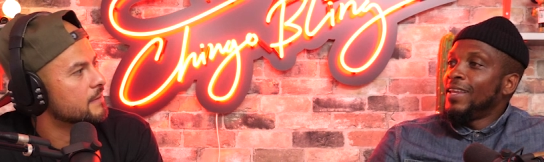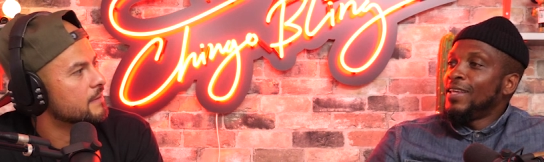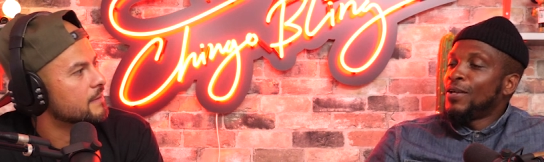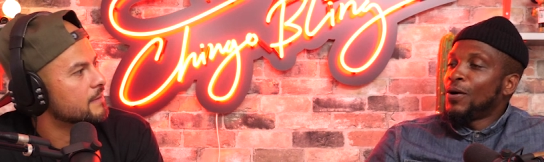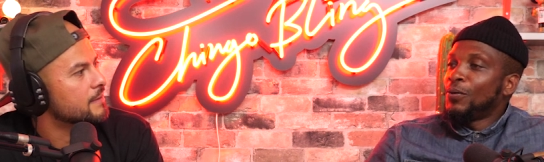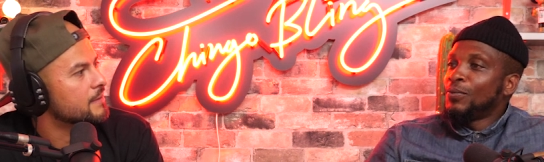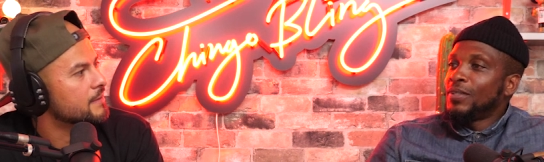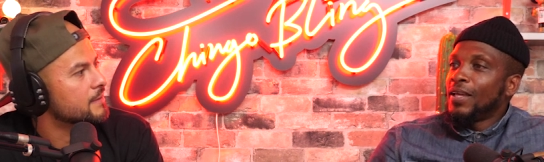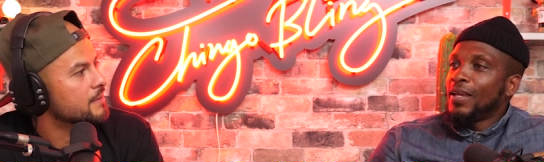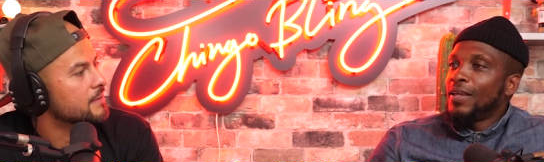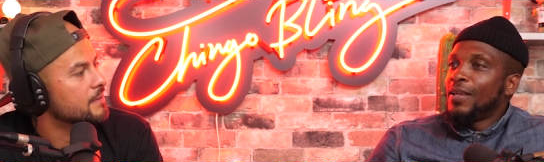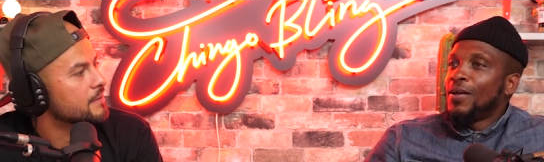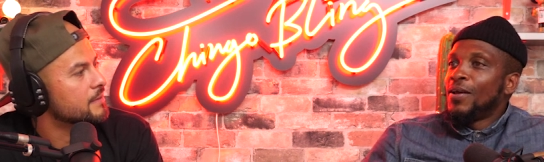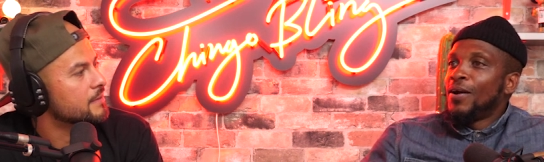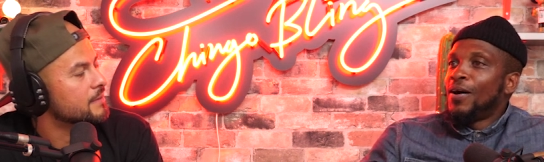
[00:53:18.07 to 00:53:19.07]
Speaker 1: then he goes
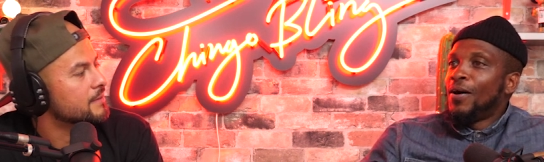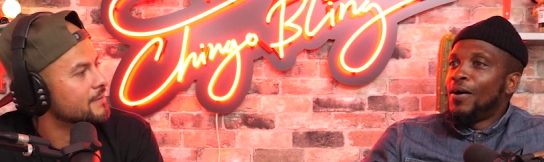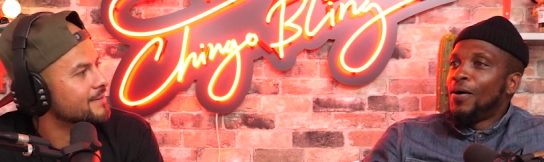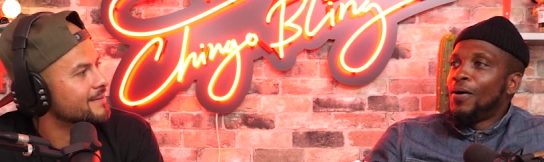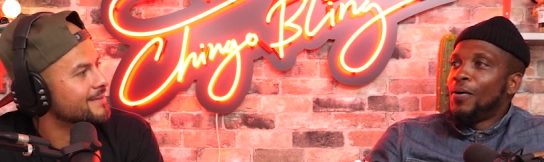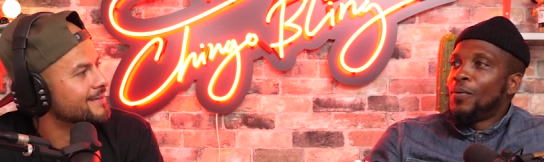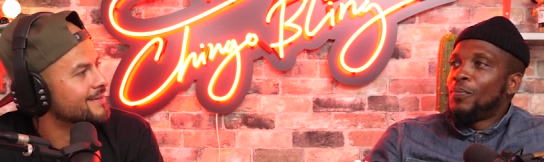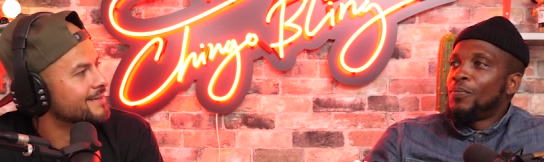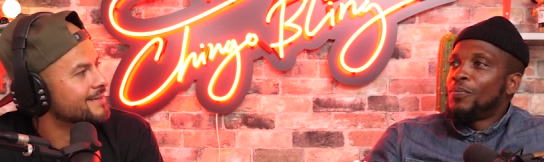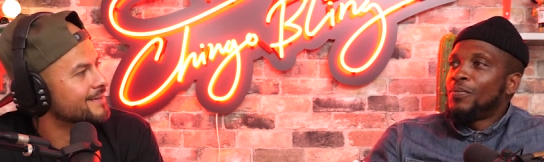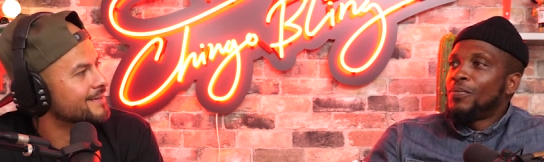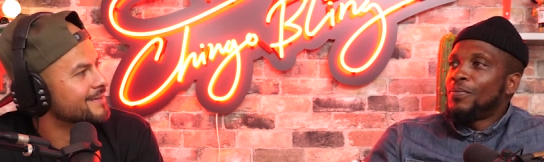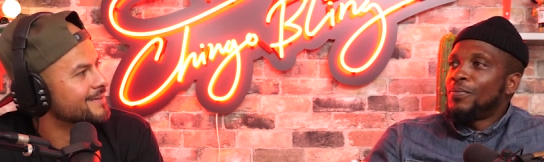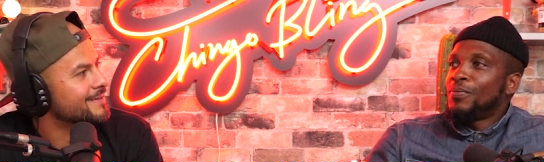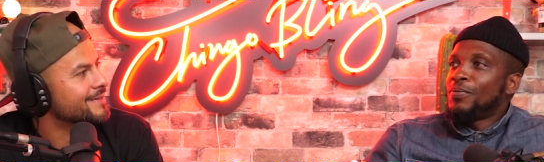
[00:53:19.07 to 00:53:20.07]
in. Um,
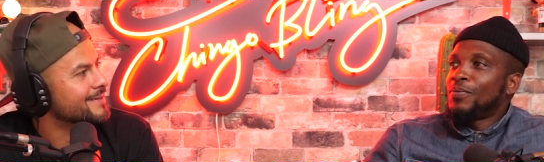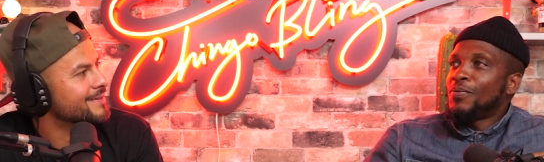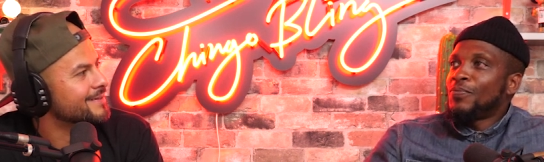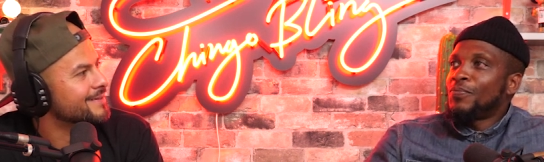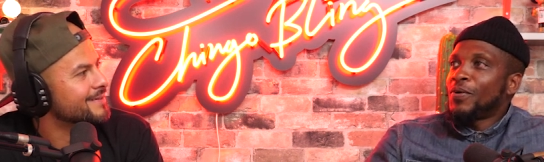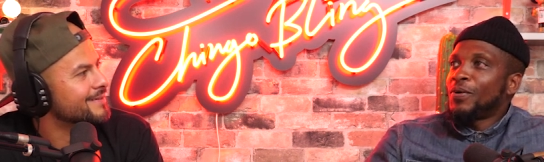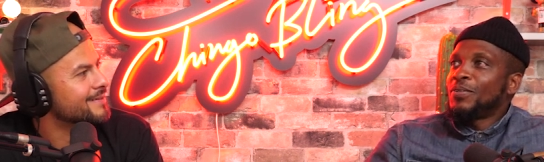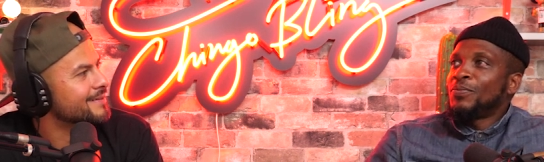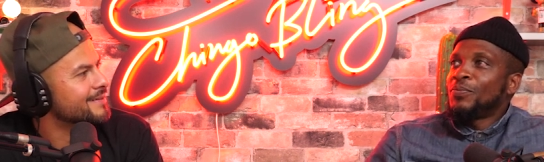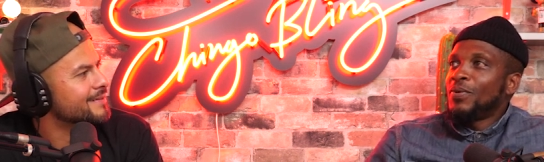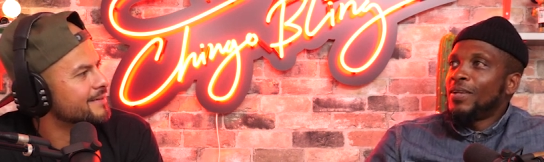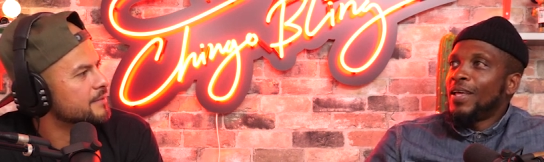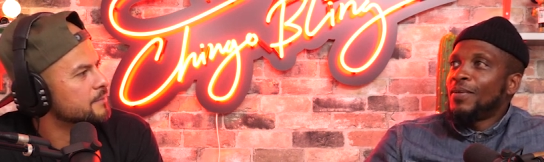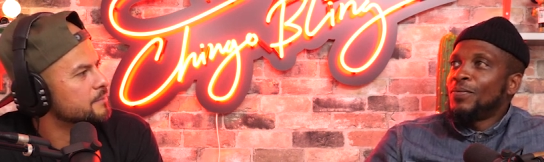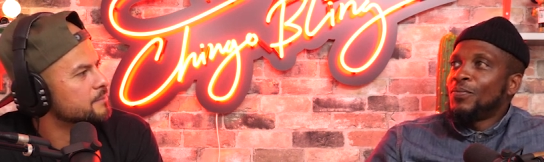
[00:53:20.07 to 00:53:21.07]
The first
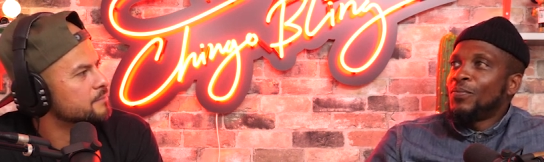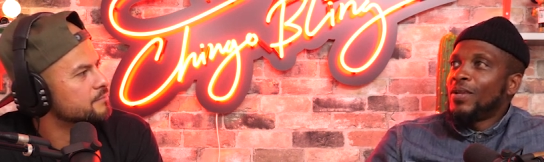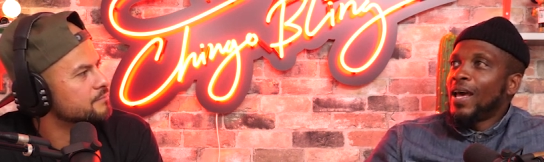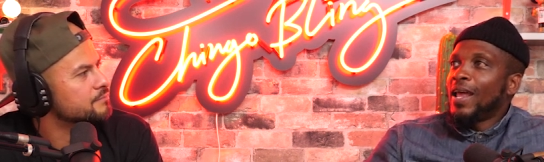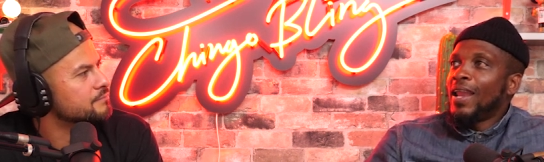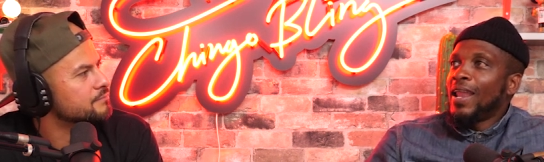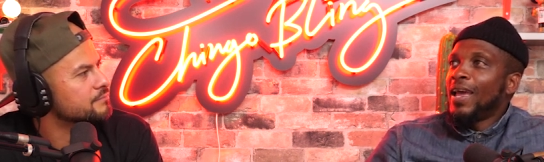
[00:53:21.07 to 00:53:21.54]
when I, when I